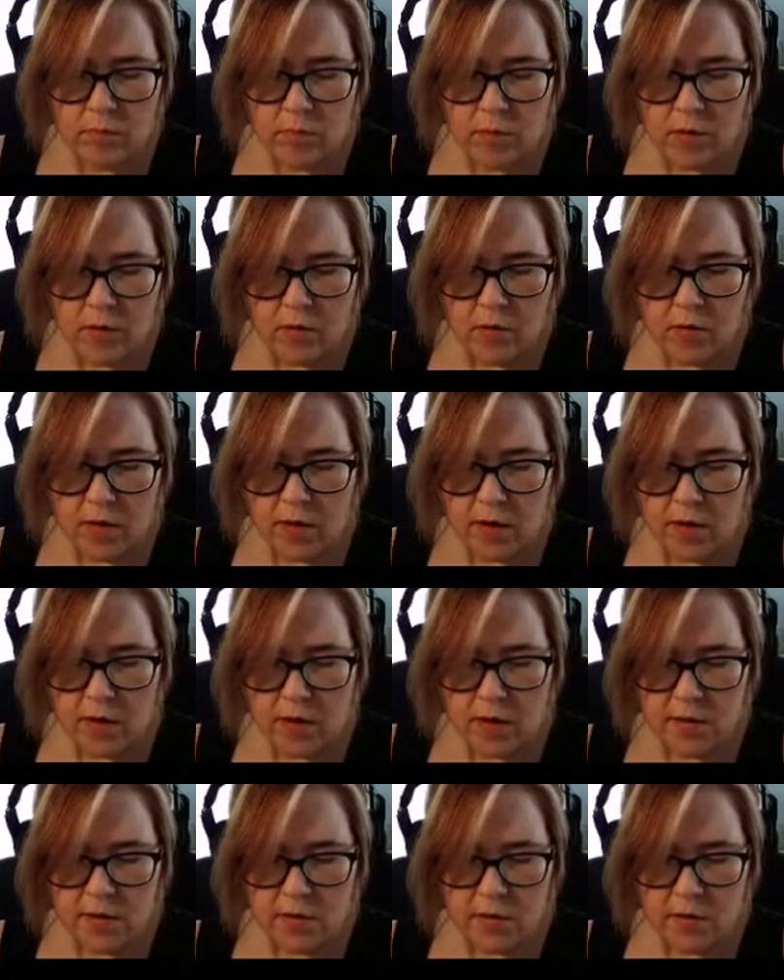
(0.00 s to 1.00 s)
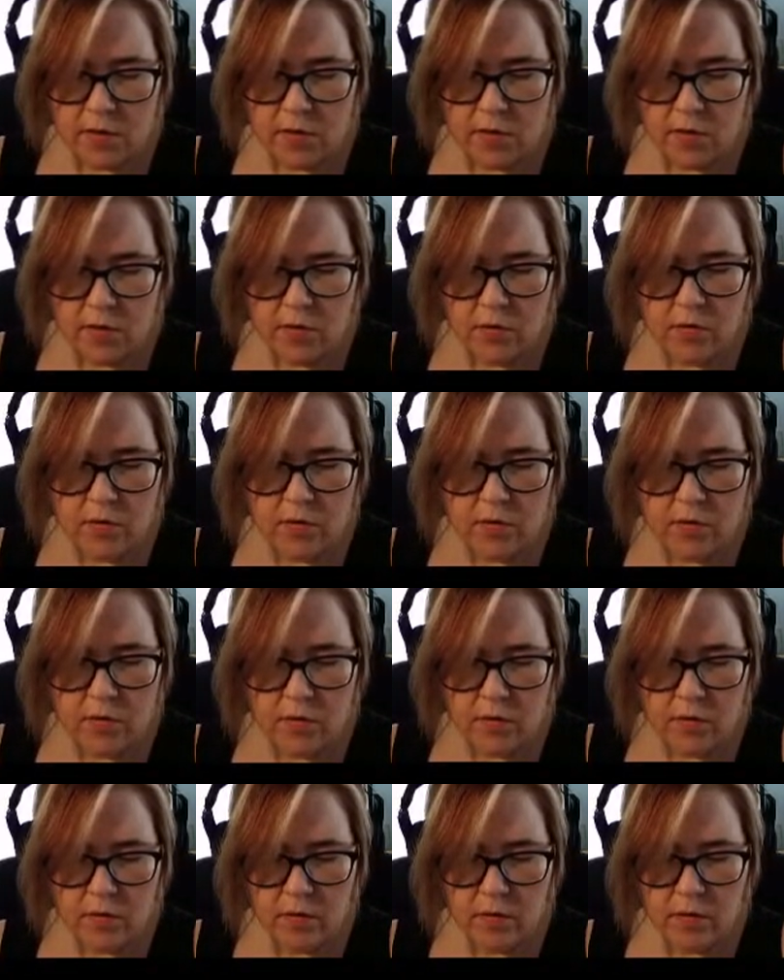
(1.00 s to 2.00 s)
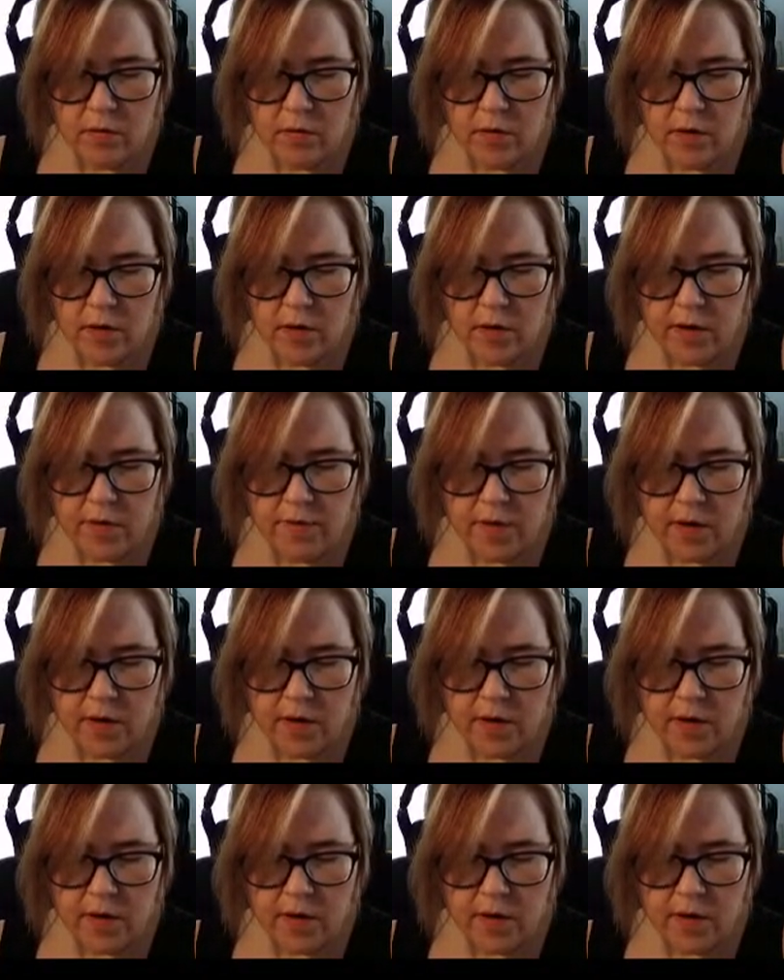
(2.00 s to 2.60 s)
Okay, so I've